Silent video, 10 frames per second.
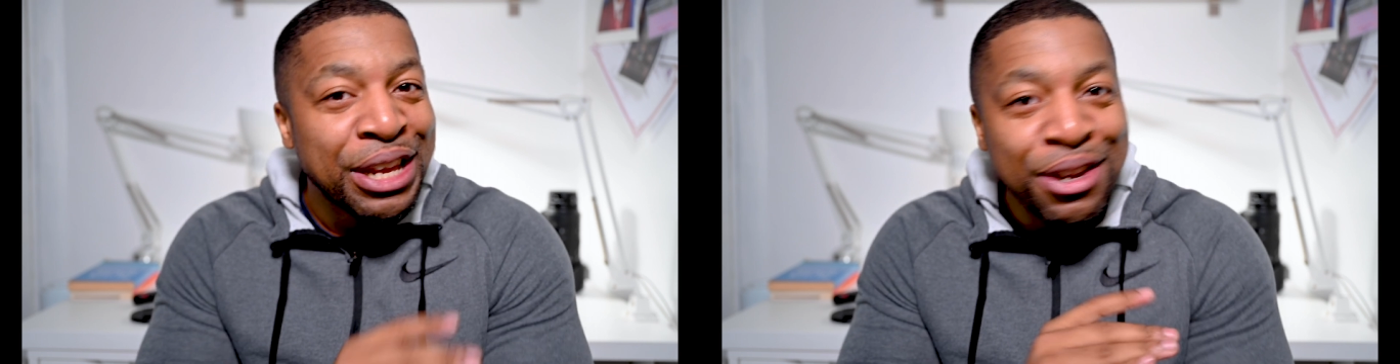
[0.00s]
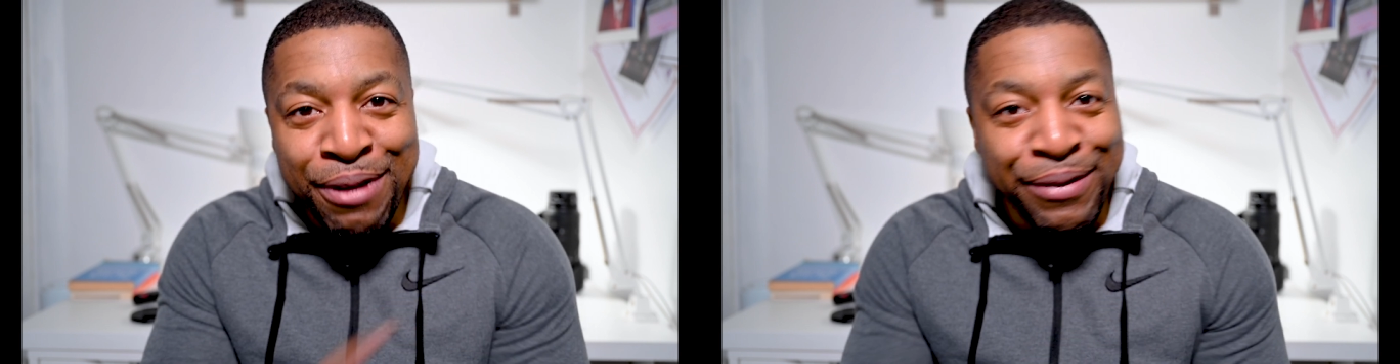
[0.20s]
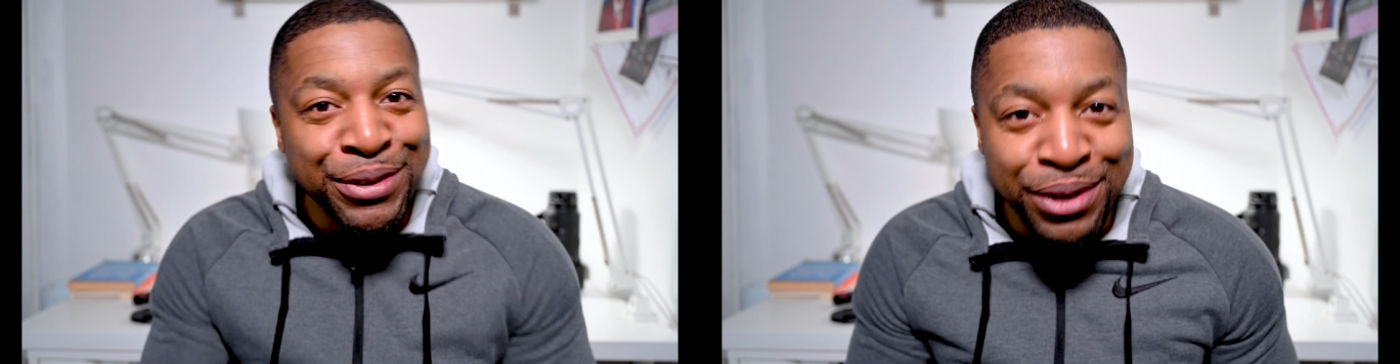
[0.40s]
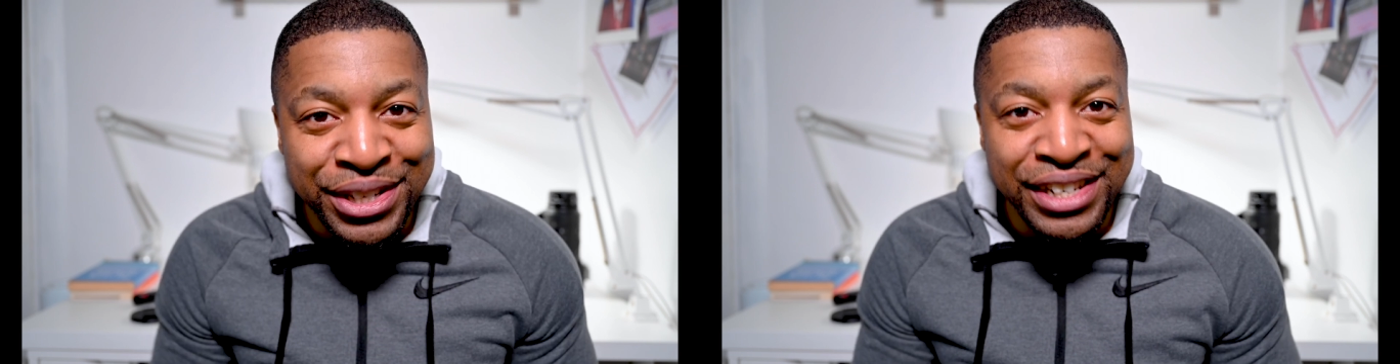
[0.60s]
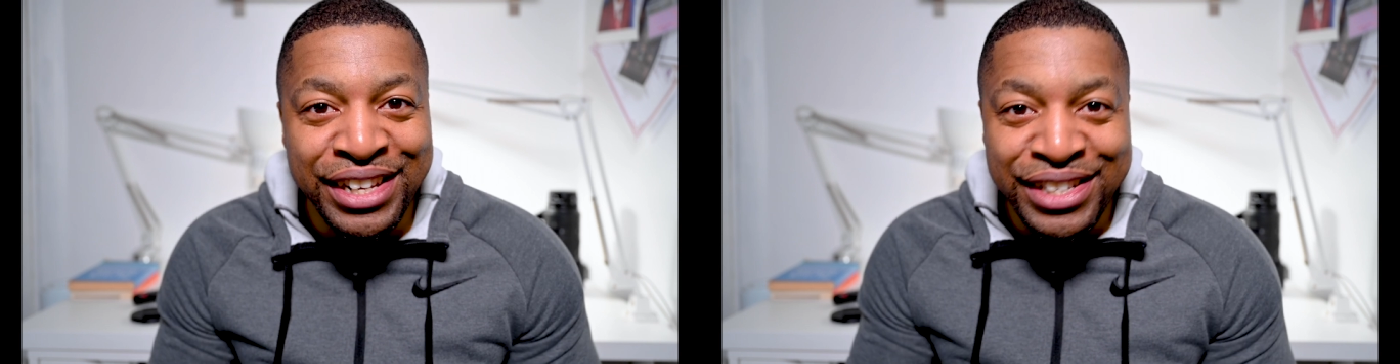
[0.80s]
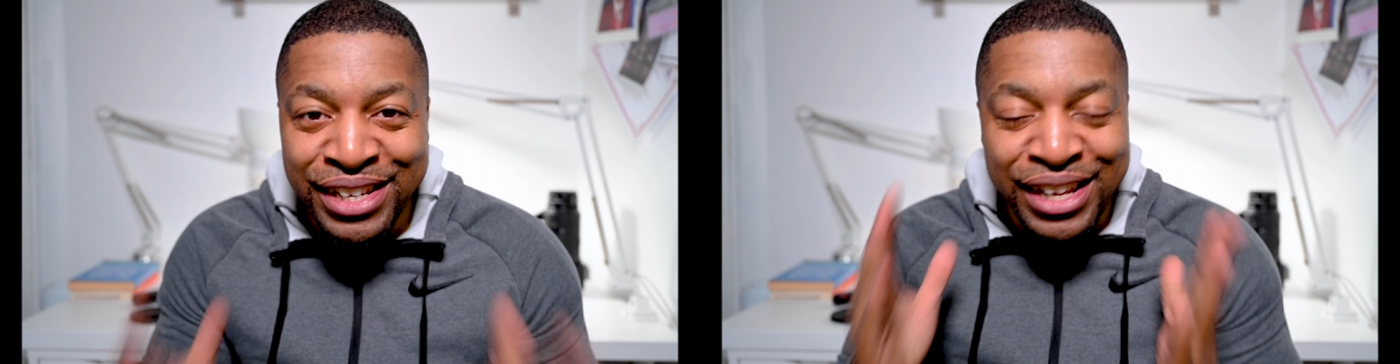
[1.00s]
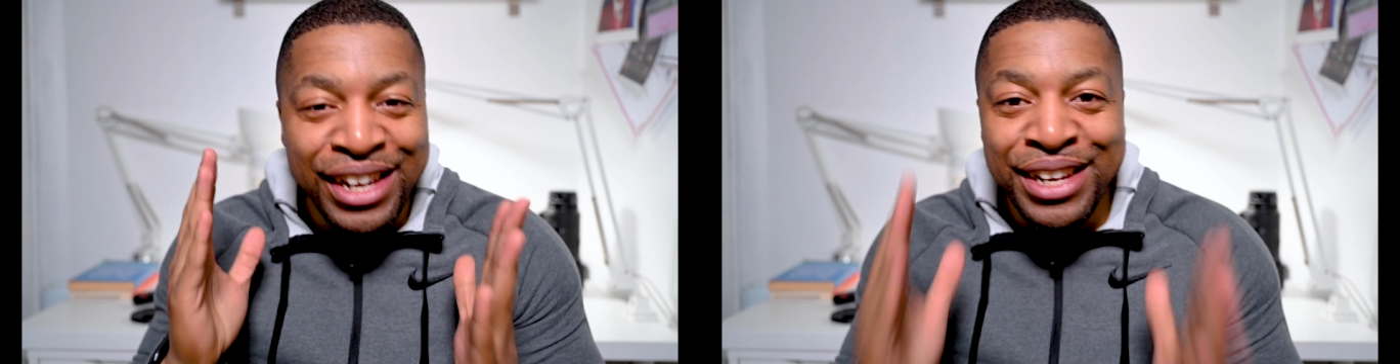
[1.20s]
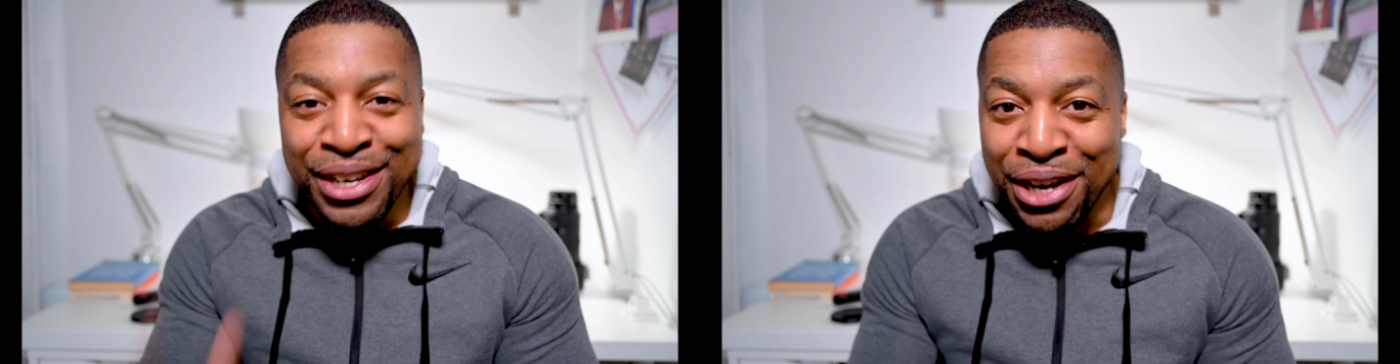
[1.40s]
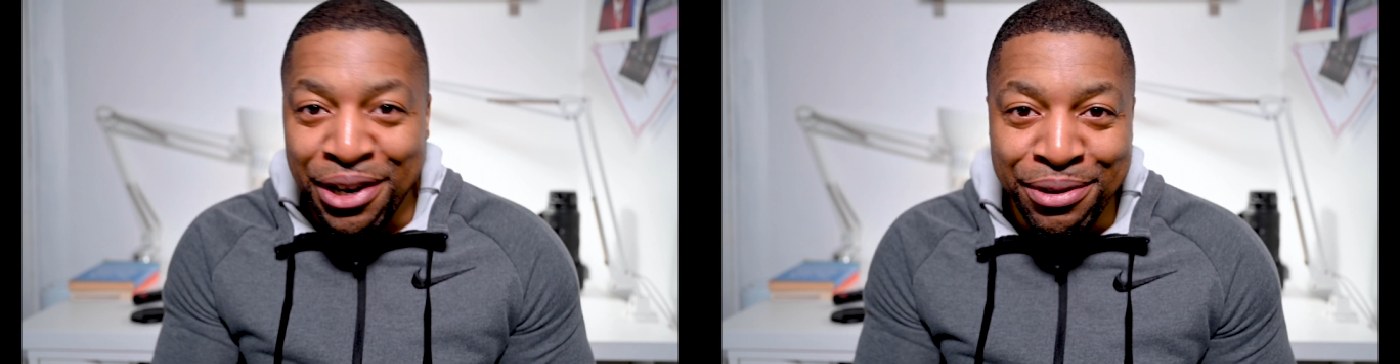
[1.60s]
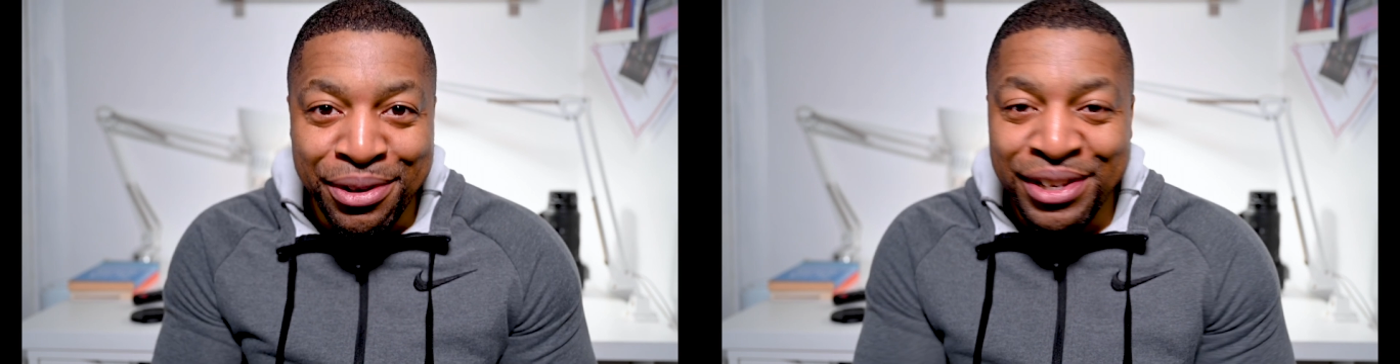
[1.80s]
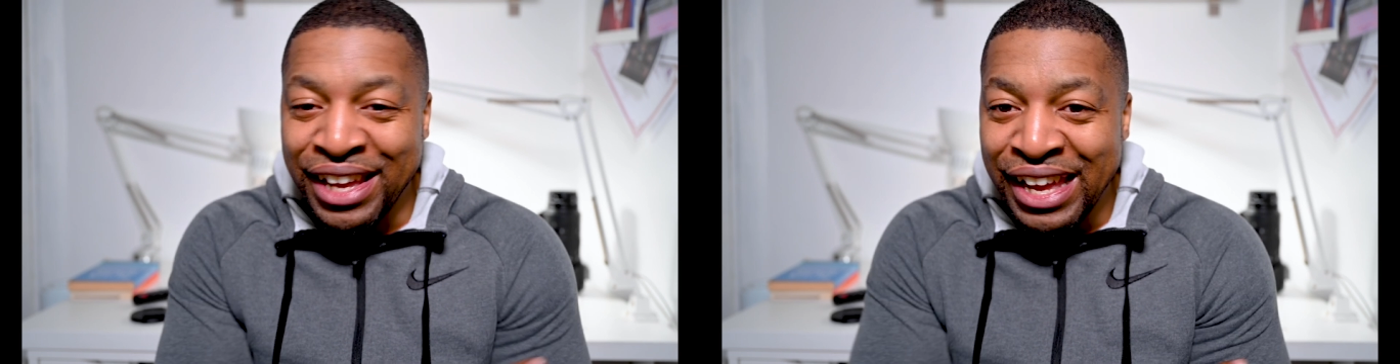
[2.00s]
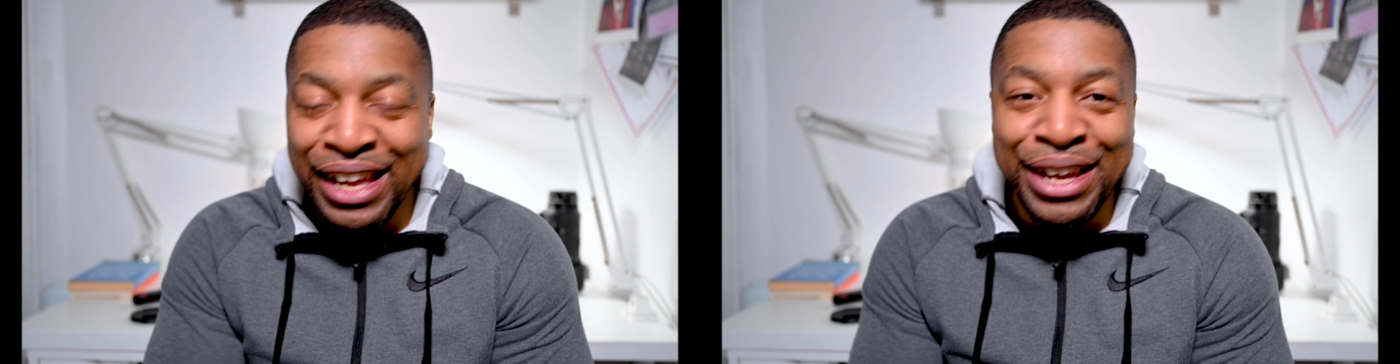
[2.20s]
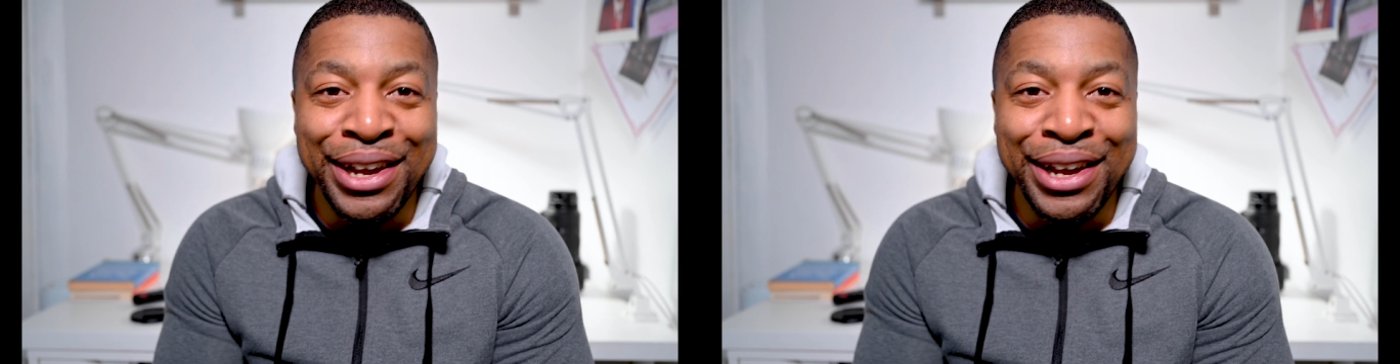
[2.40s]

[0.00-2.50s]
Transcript: Whoever's watching this, go. Yeah?